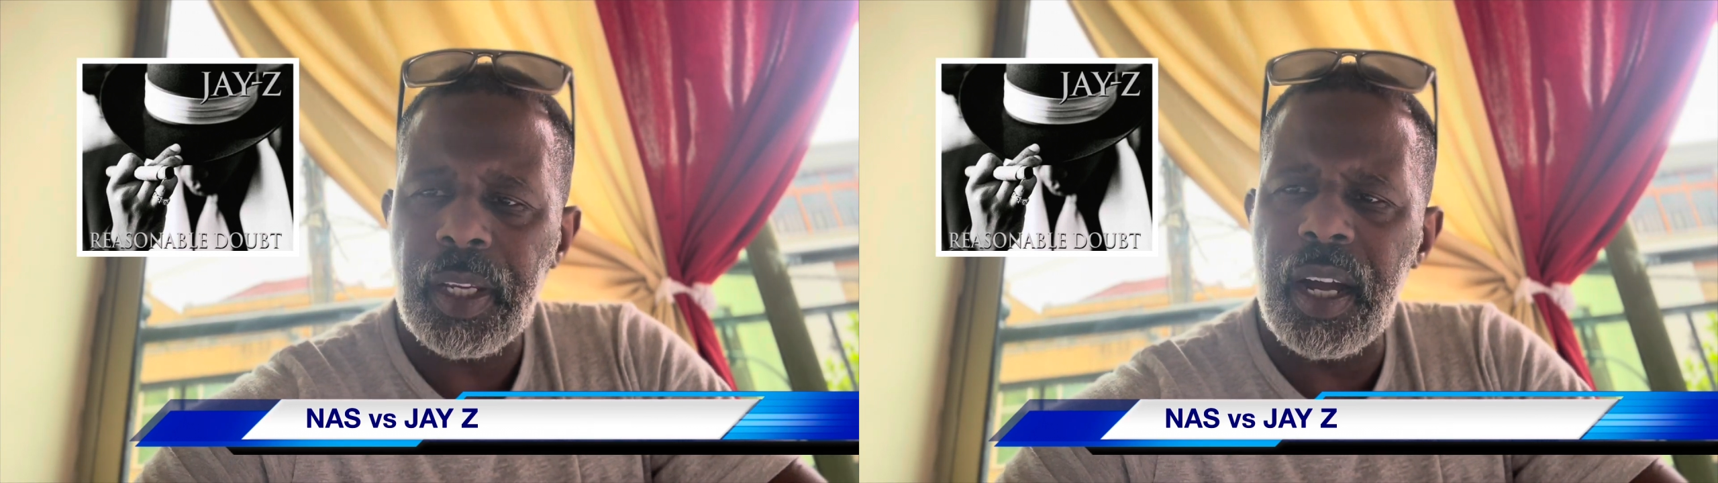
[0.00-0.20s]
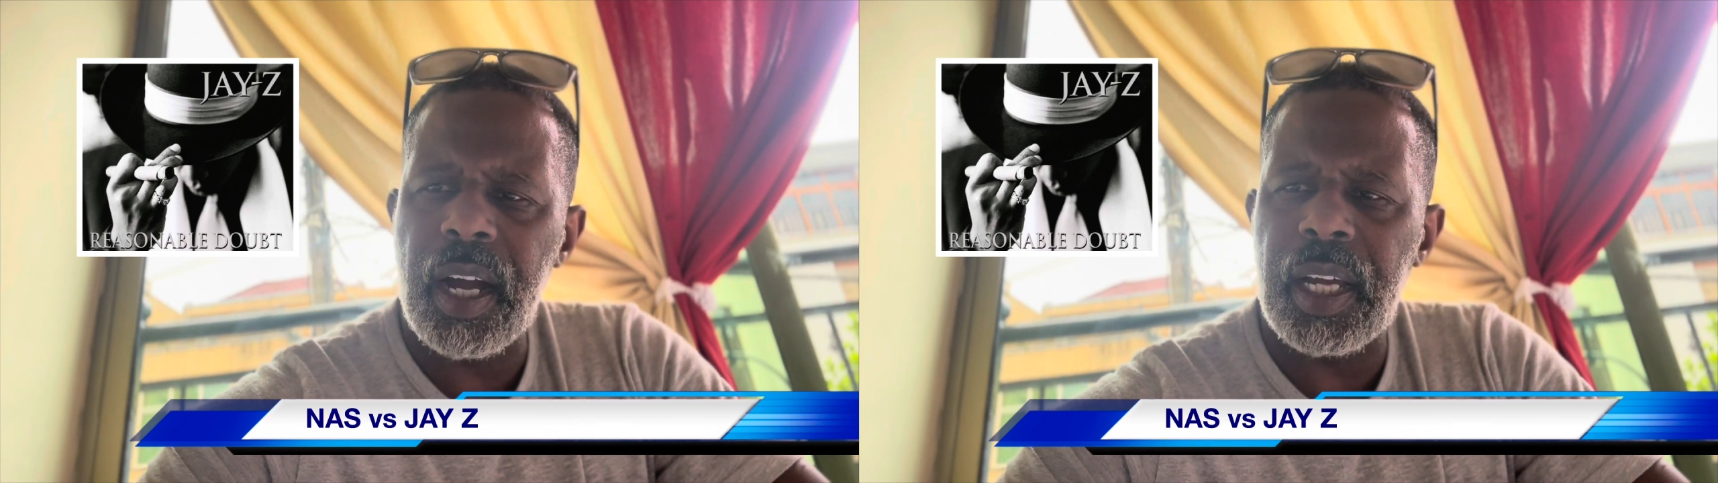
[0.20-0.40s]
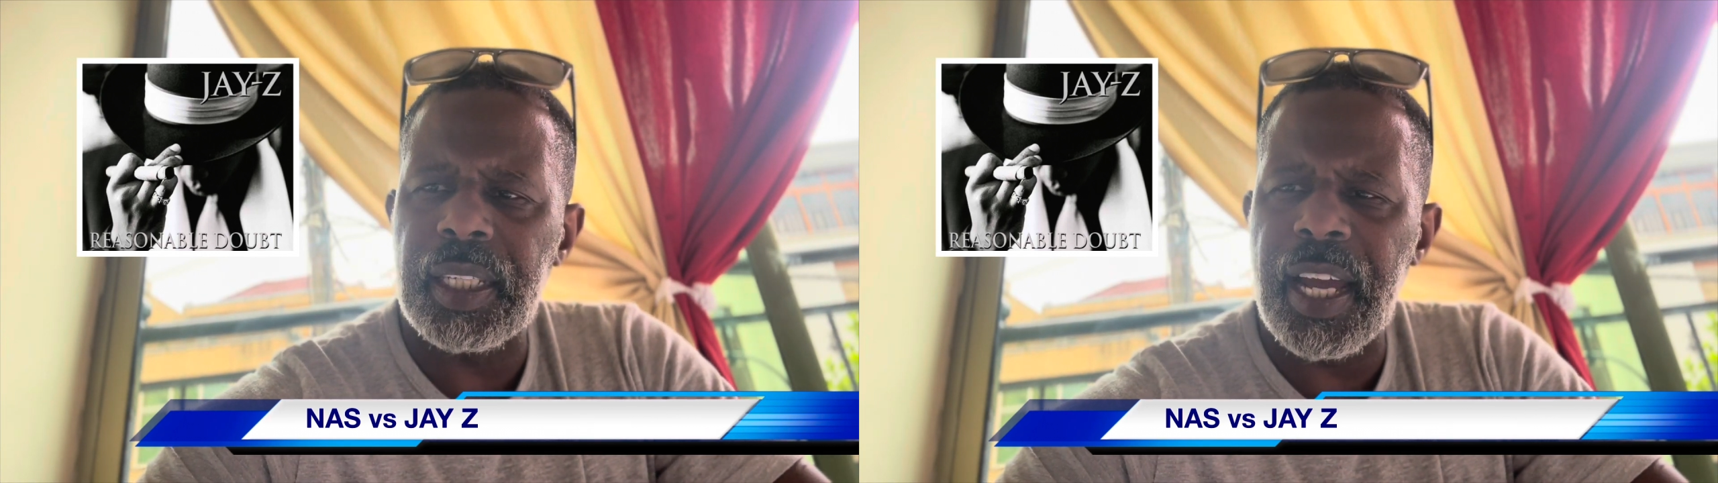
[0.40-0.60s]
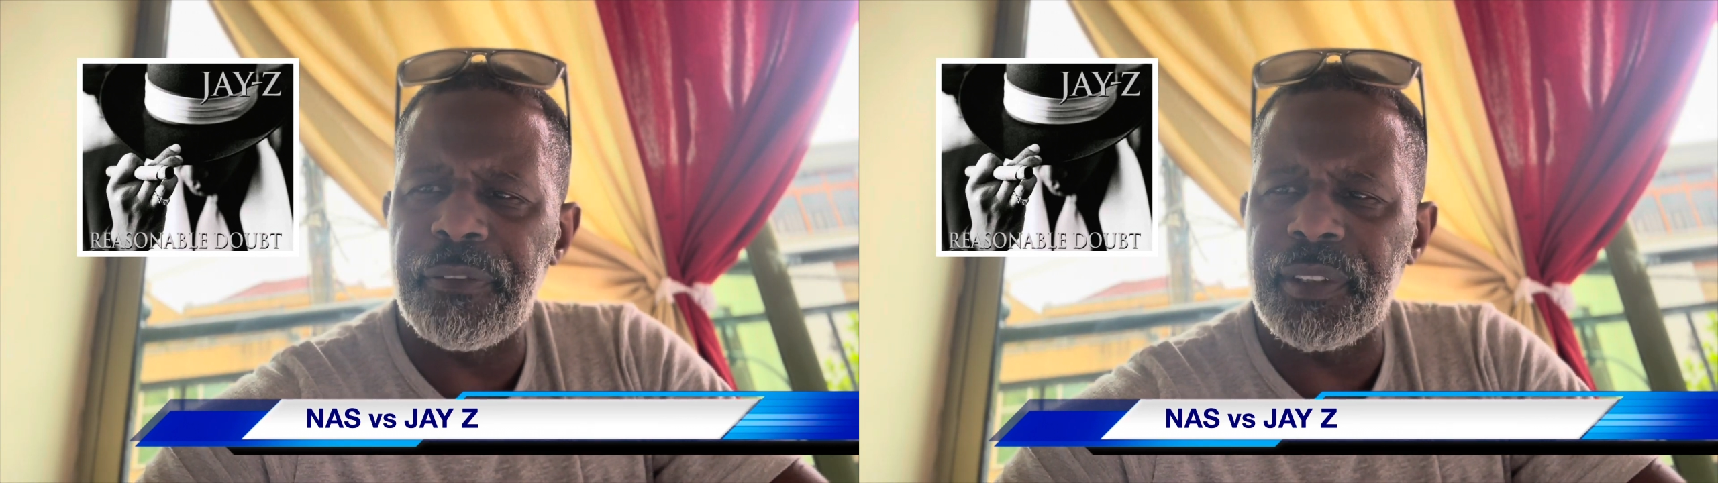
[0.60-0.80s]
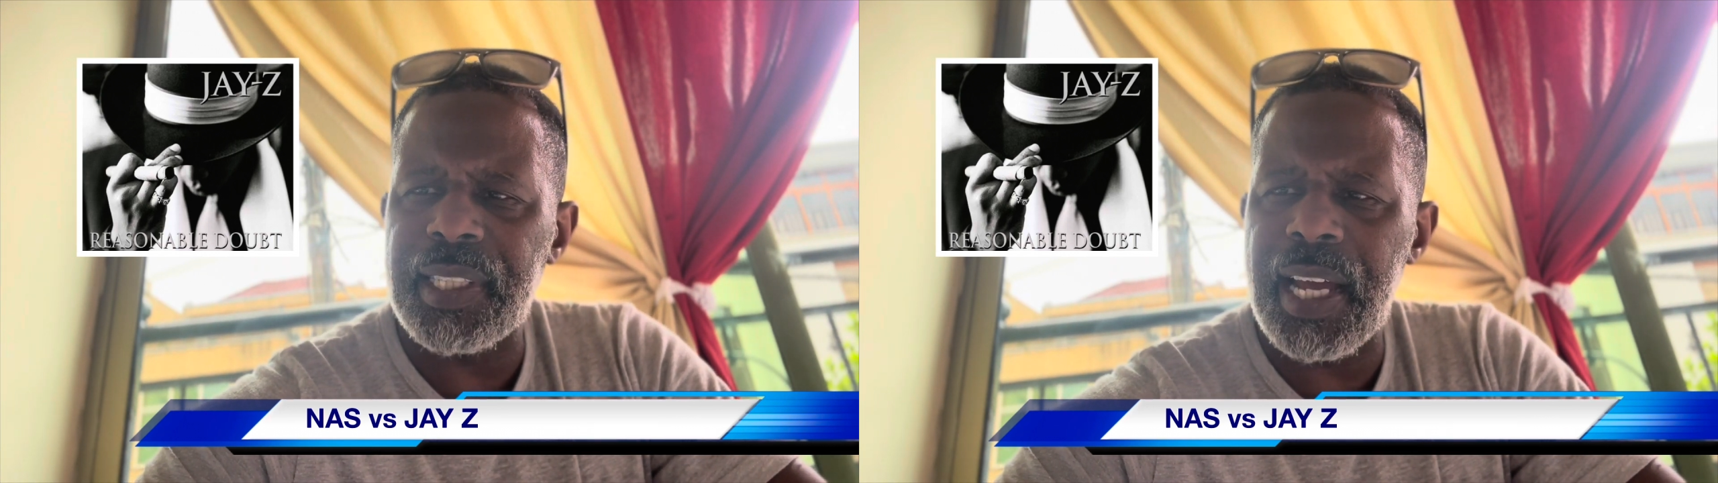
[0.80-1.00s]
Life
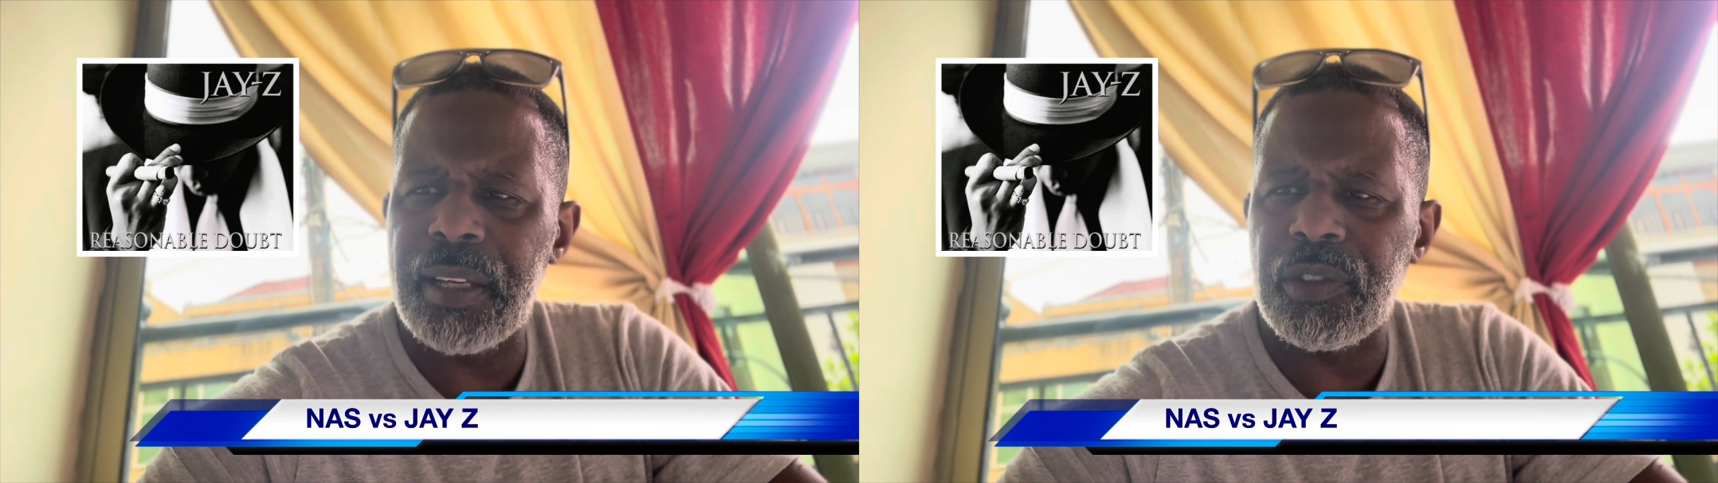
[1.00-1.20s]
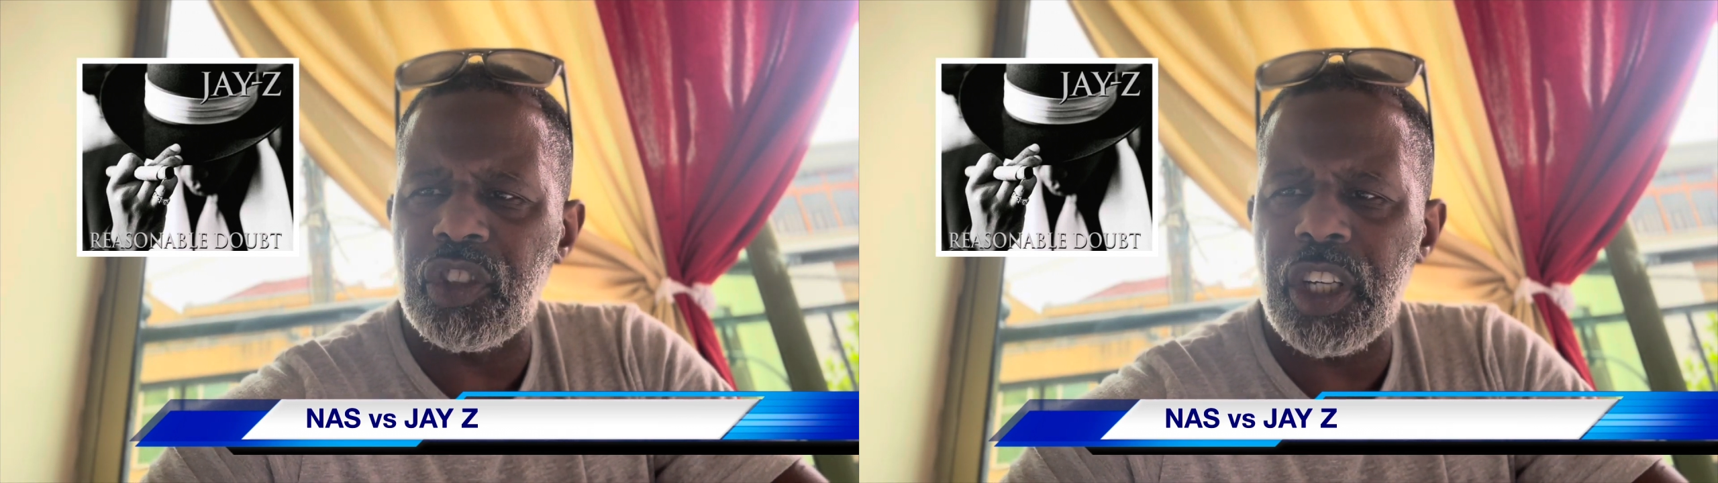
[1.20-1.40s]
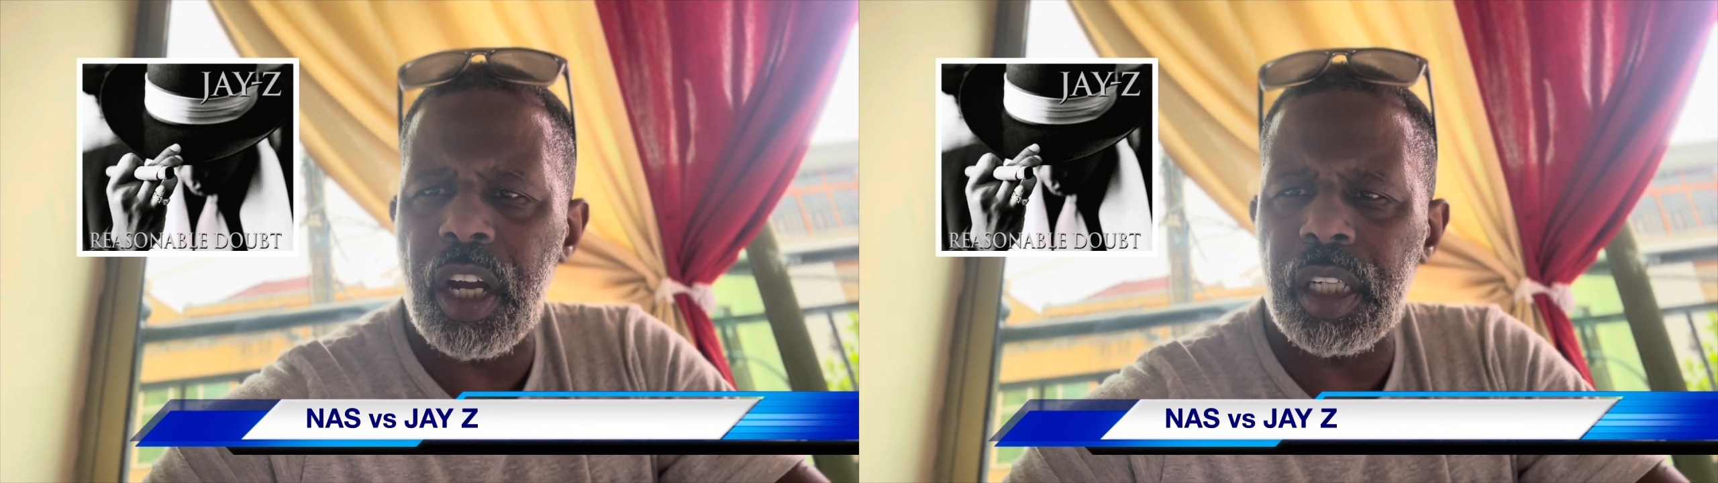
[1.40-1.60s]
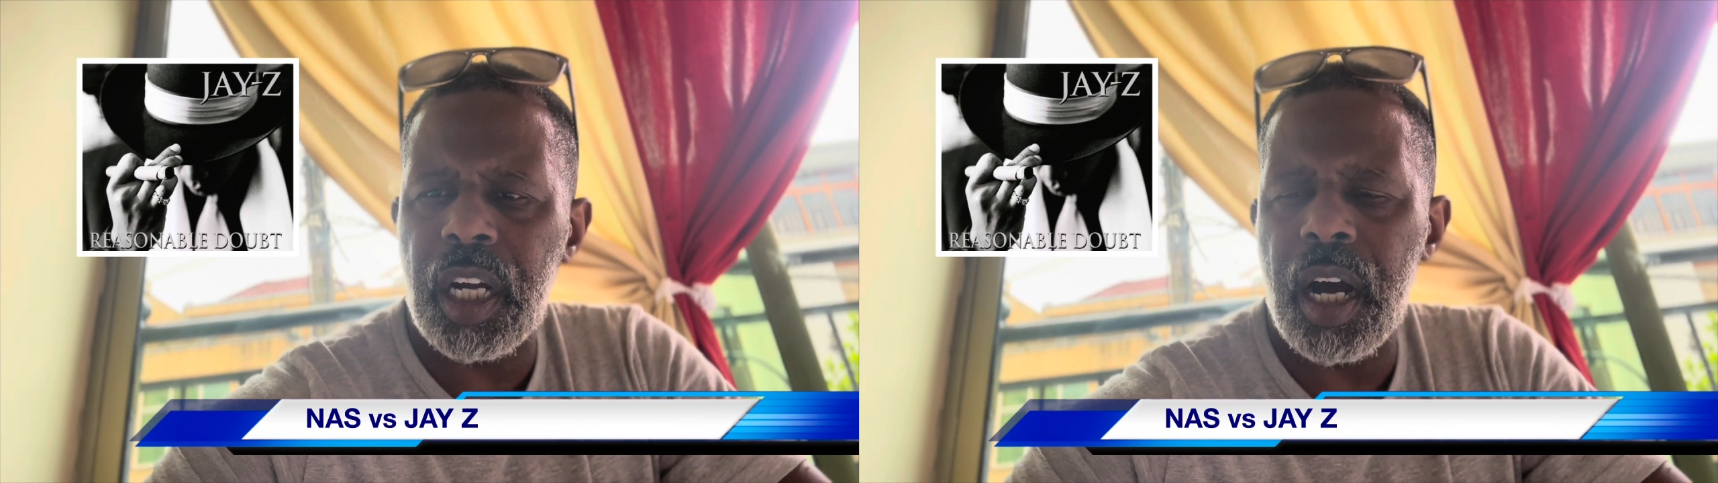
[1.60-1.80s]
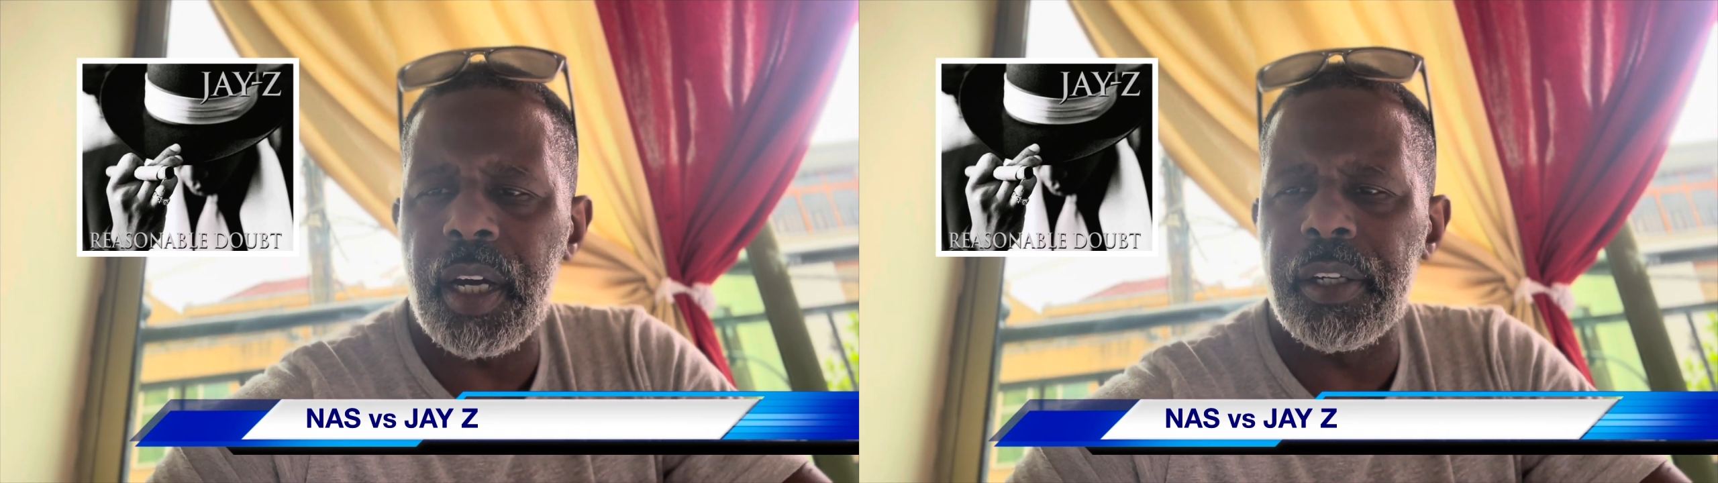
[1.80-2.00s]
and Times of Sean
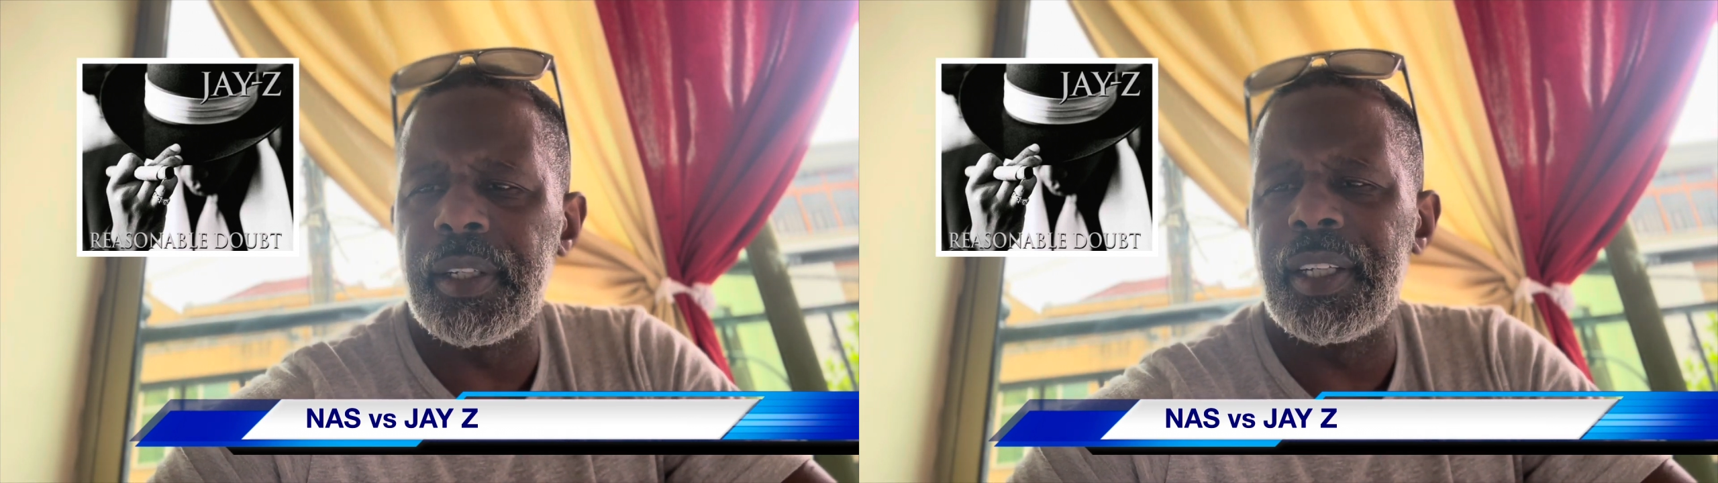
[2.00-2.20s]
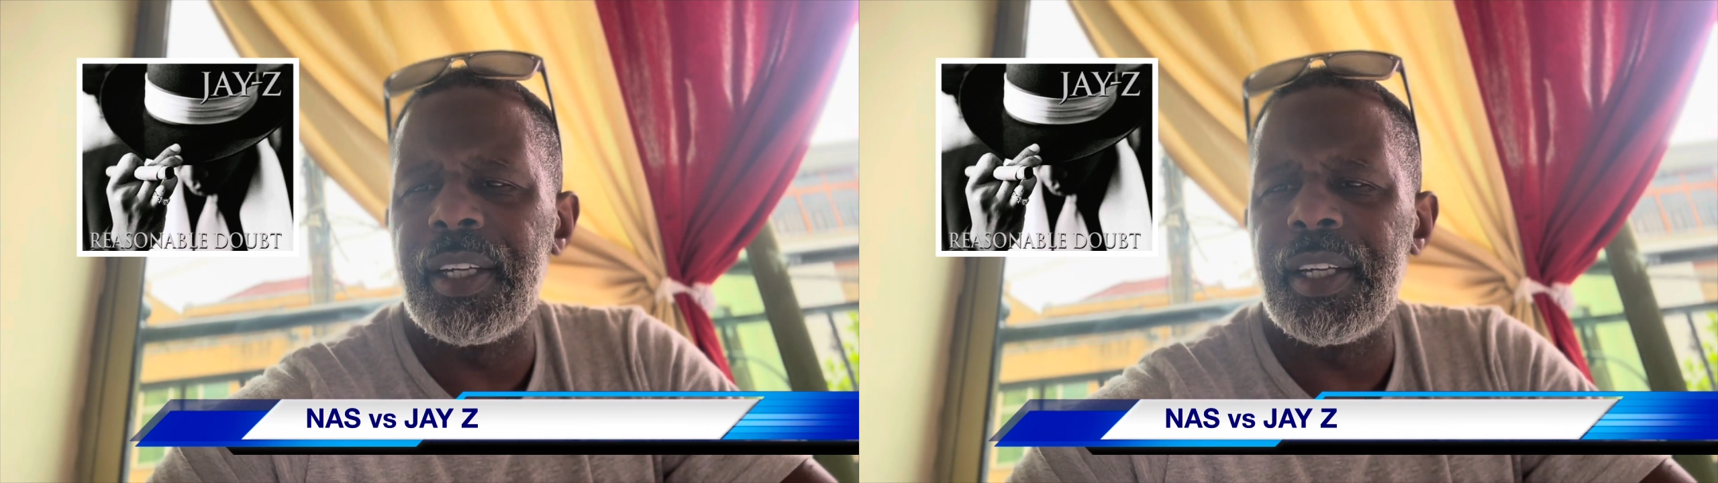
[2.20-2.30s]
Carter,